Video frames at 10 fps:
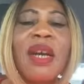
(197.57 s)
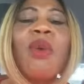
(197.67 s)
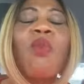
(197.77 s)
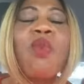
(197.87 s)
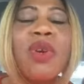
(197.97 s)

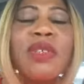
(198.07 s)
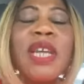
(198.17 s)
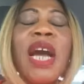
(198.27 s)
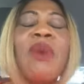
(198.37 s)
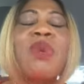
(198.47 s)
What
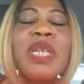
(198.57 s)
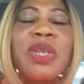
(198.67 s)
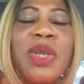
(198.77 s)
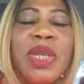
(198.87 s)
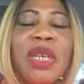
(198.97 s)
are we
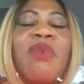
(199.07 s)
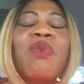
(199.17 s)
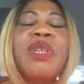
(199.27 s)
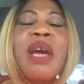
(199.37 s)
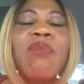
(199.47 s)
doing
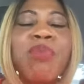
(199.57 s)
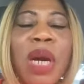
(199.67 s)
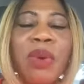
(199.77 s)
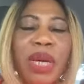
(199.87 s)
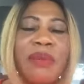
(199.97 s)
with that
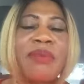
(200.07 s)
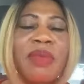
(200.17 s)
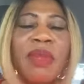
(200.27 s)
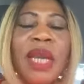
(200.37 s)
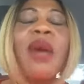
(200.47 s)
power?
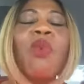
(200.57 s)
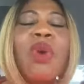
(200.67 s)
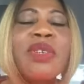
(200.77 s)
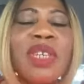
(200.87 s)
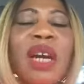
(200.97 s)

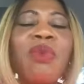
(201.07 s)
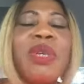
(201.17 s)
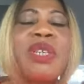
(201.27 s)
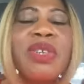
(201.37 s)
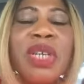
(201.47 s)
What are we
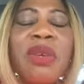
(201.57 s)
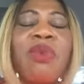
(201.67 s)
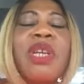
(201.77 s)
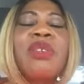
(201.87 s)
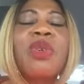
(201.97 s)
doing
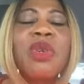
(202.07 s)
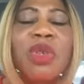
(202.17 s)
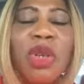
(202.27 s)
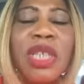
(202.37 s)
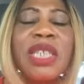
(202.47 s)
with that
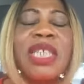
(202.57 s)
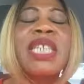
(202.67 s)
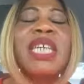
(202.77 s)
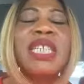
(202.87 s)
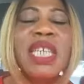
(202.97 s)
authority he
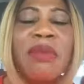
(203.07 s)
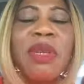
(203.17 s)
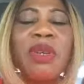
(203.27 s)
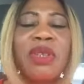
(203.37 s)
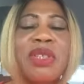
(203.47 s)
has
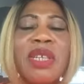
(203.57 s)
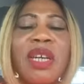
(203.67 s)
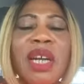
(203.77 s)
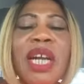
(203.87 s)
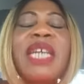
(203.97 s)
given us?
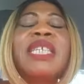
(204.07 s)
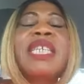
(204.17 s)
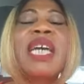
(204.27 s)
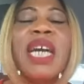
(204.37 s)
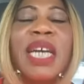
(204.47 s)
He
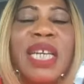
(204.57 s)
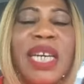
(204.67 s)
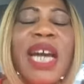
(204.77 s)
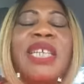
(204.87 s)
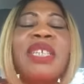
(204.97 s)
said,
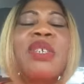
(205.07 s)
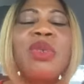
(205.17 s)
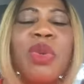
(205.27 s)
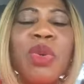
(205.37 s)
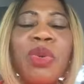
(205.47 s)
Christ in
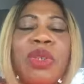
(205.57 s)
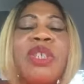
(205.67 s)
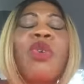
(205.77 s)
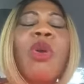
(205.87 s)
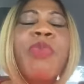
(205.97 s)
you, the
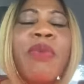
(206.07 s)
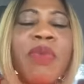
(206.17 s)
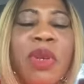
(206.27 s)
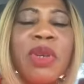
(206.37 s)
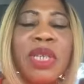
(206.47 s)
hope of
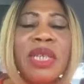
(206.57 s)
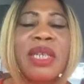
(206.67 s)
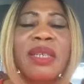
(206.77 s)
glory.